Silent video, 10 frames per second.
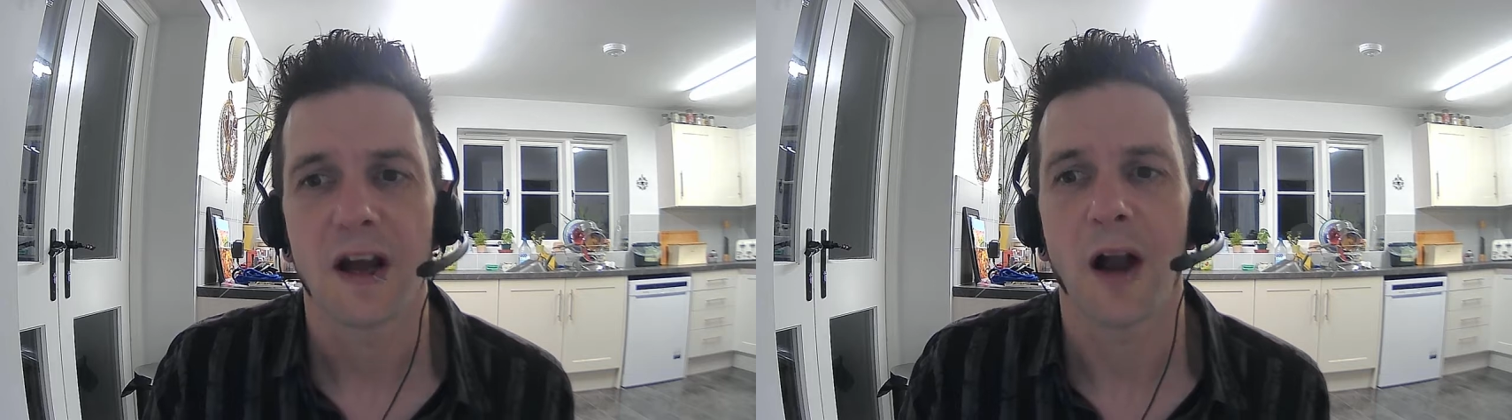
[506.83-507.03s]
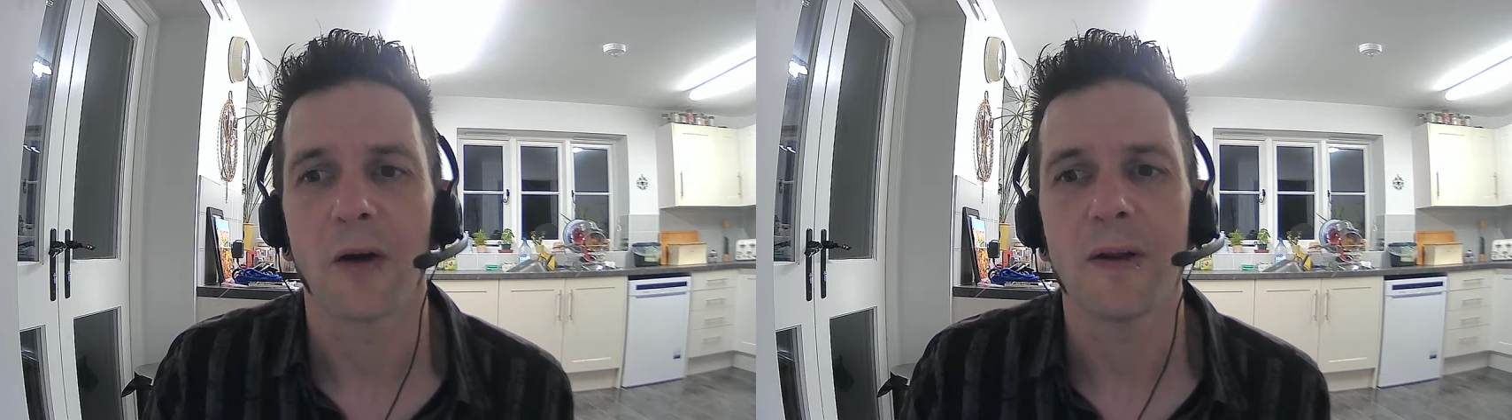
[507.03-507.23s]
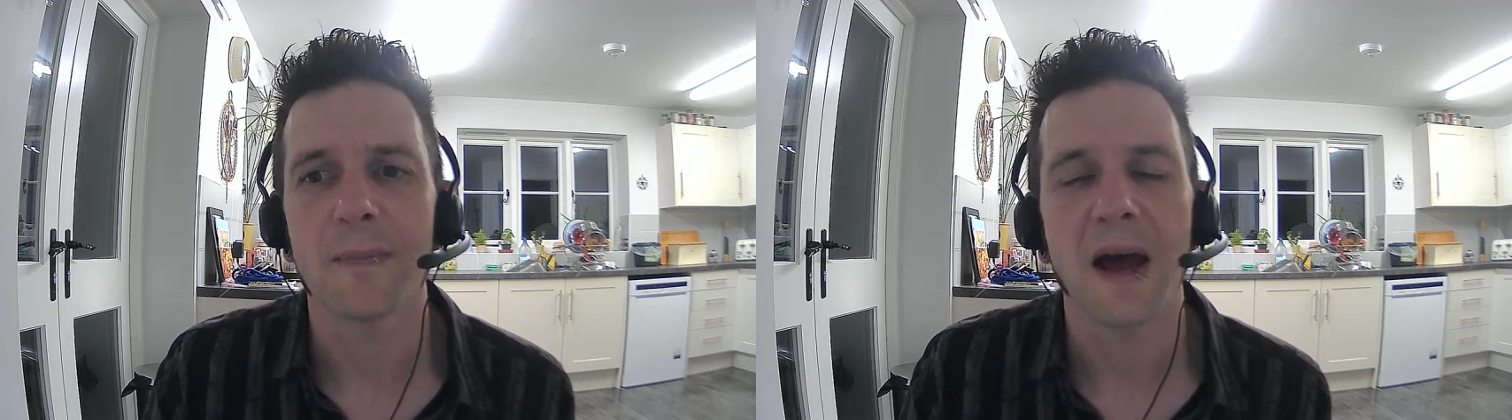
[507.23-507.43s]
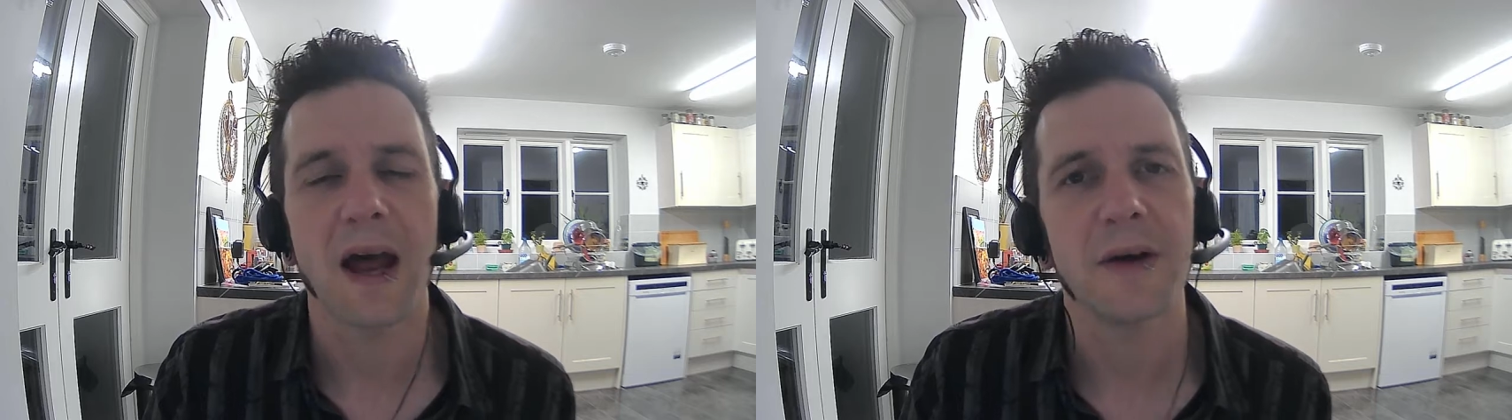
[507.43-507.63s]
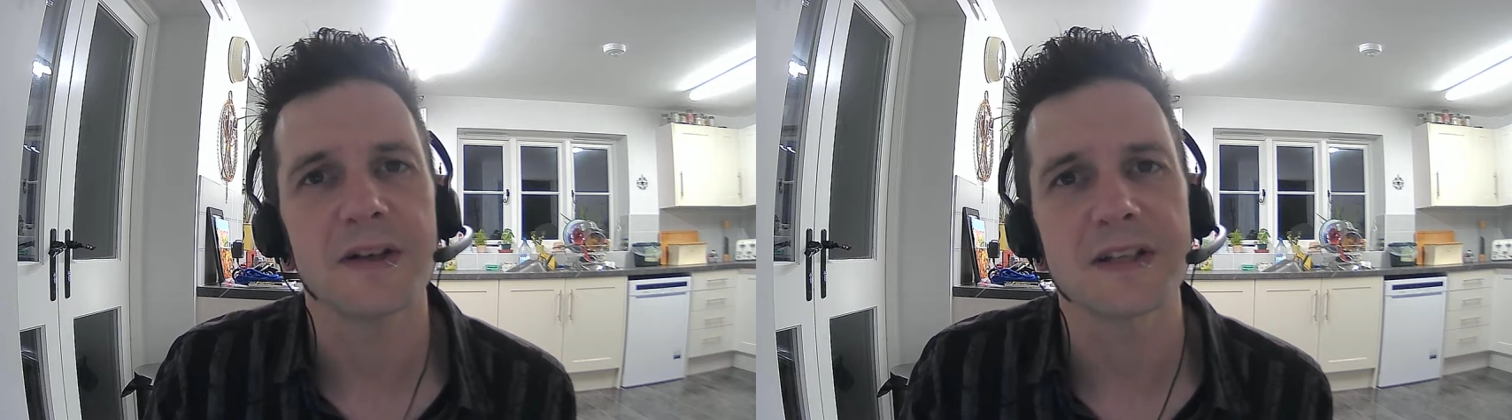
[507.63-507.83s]
are
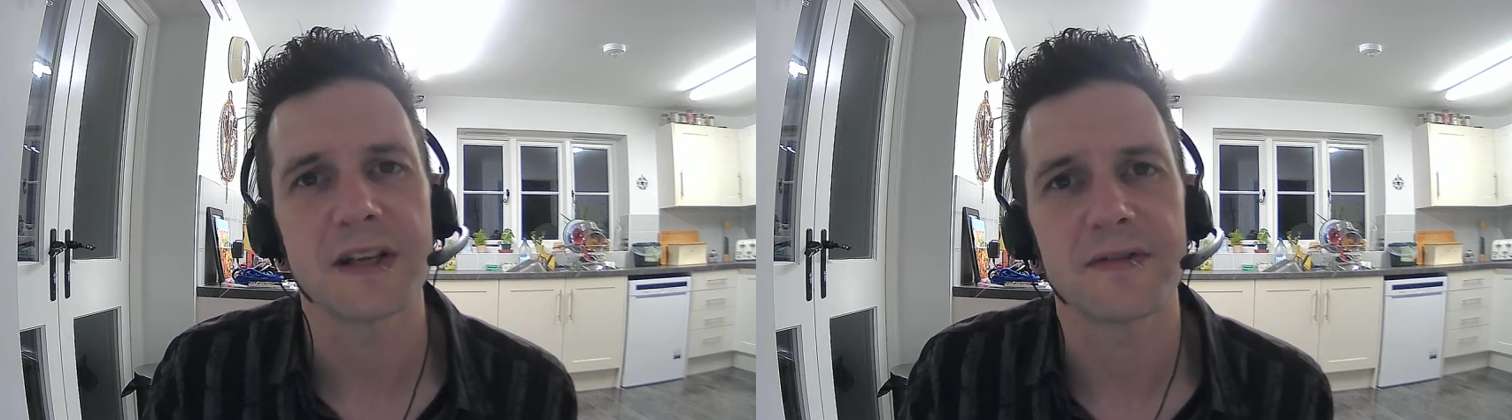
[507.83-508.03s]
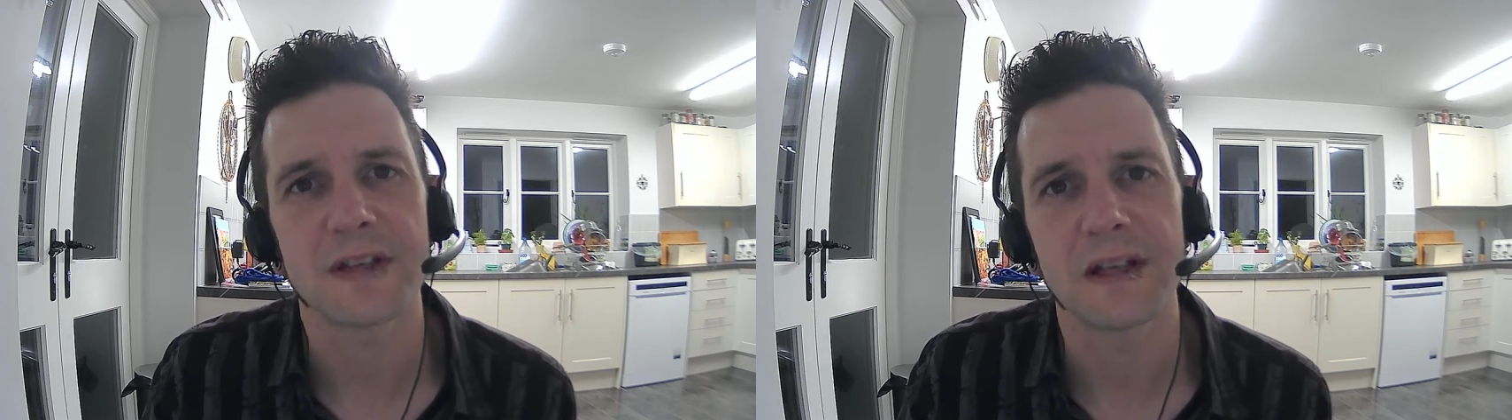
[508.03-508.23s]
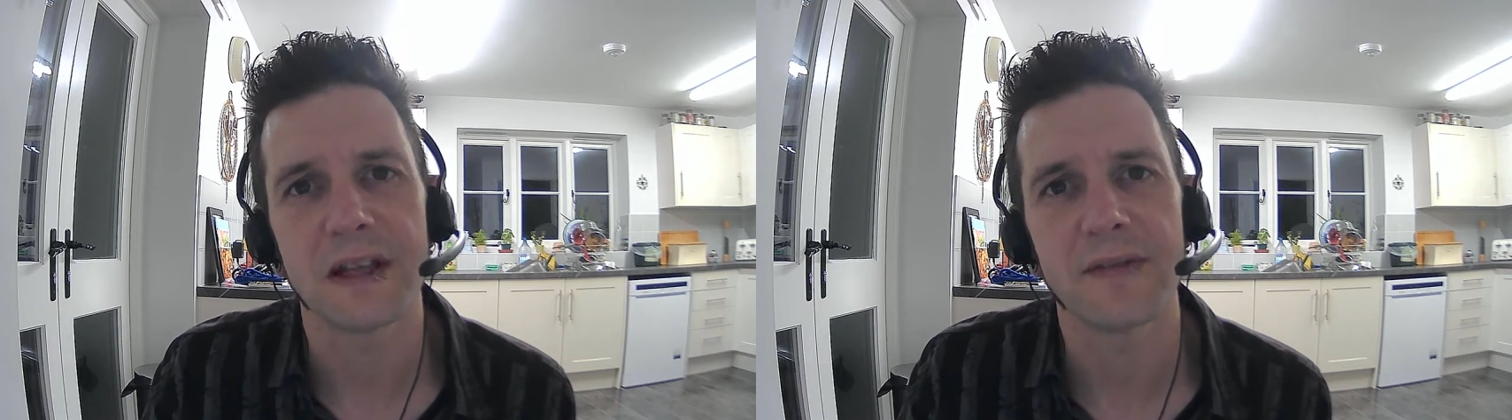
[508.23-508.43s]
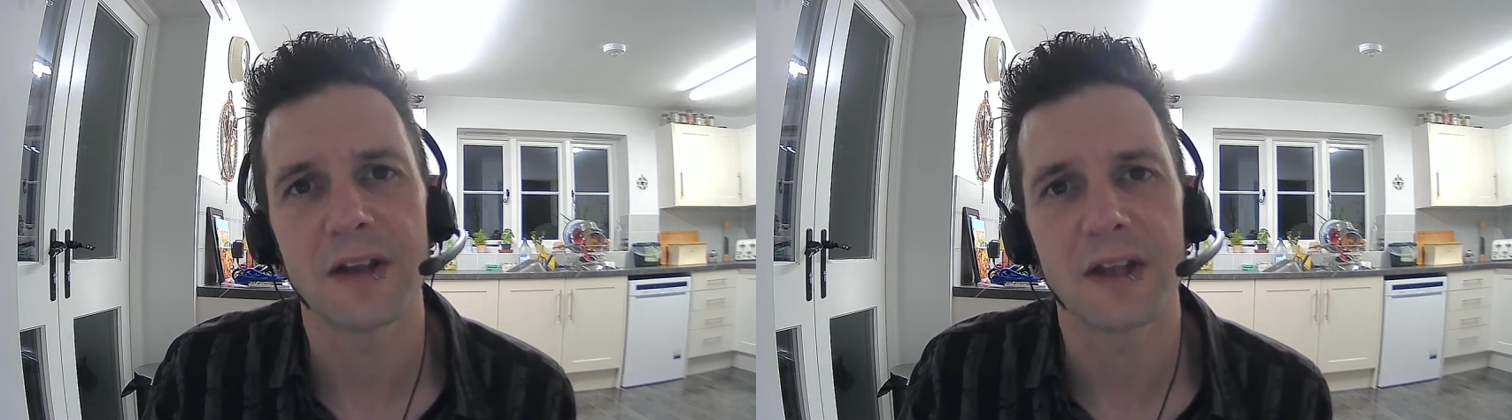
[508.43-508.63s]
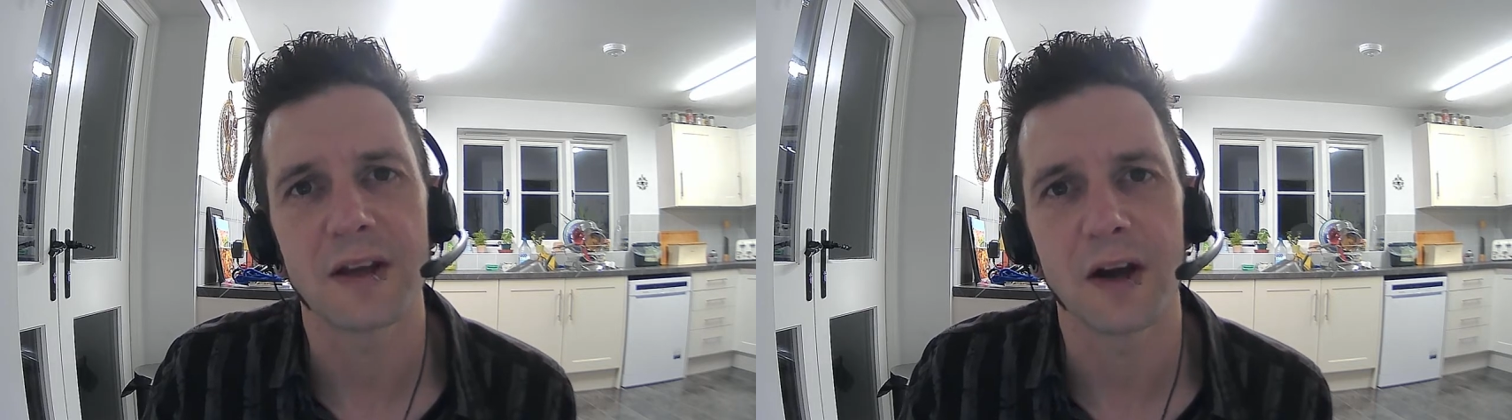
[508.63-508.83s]
imperative to living